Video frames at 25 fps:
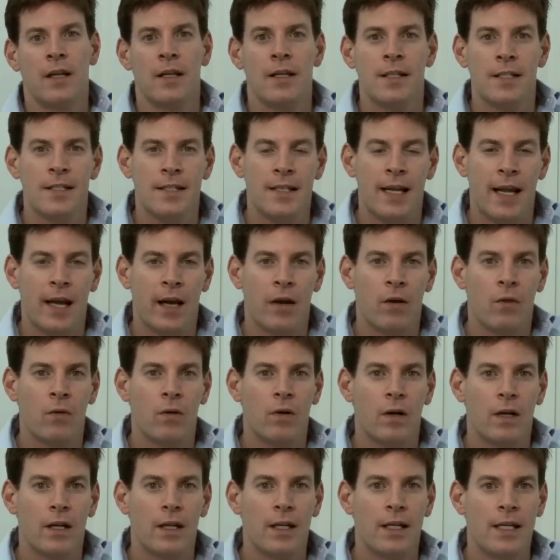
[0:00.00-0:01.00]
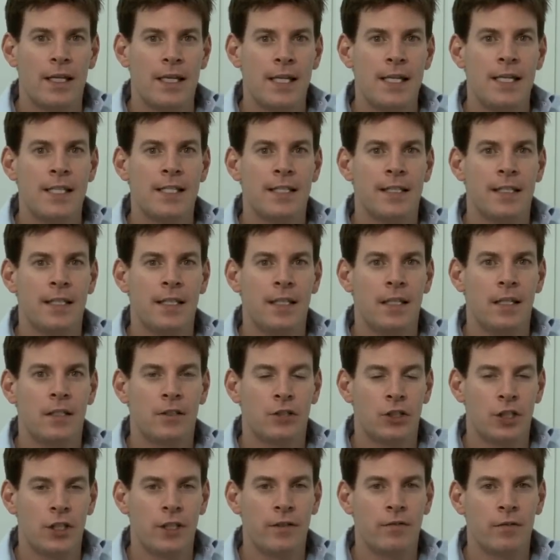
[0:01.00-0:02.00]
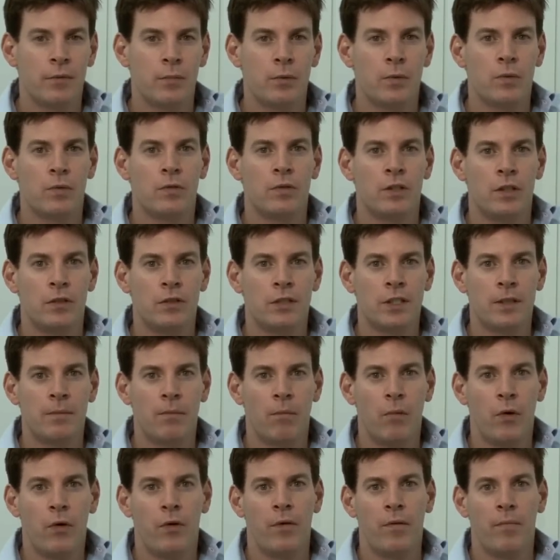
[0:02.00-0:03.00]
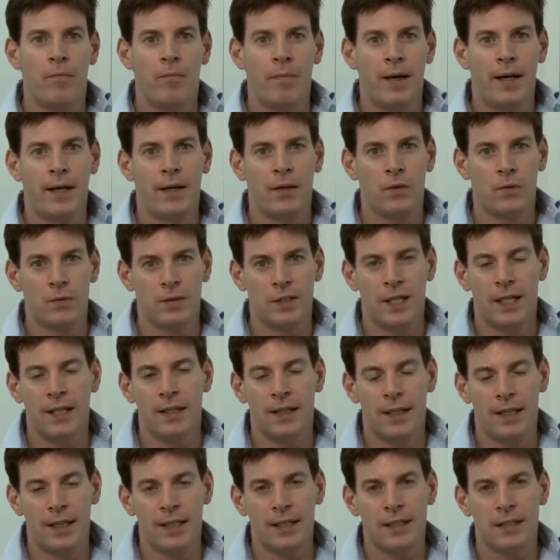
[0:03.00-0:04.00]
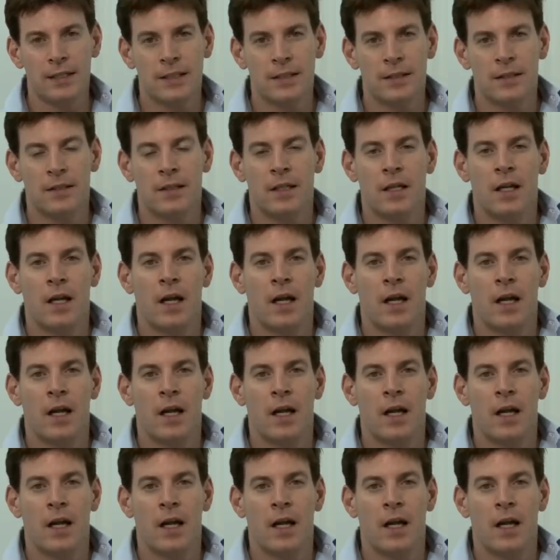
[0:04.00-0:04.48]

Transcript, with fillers: is now easily achievable using modern medical techniques,